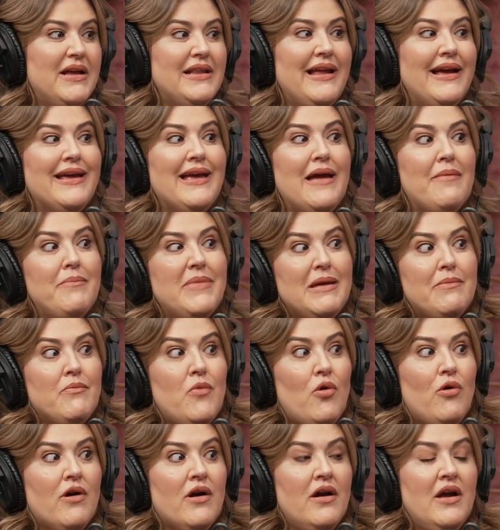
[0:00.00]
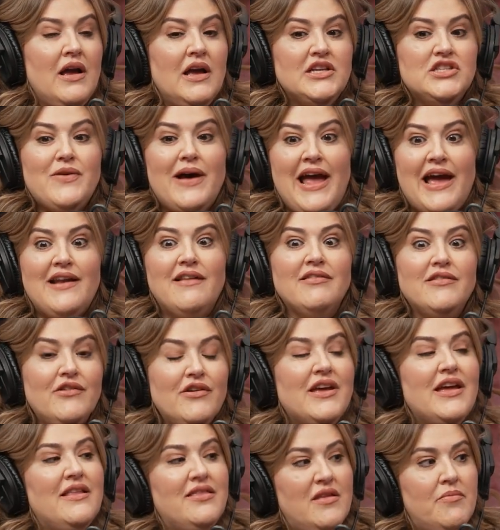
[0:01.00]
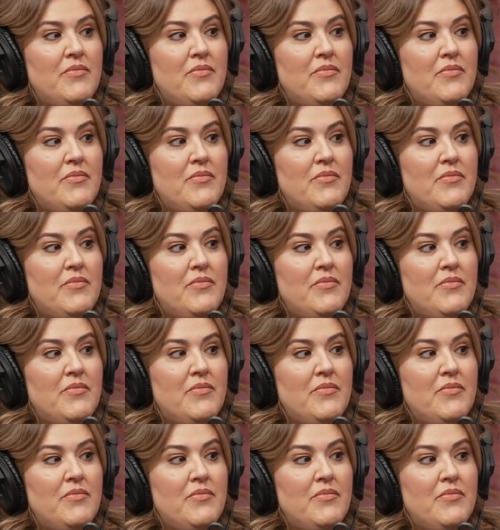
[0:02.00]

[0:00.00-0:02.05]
But like, and be more. So I had to look in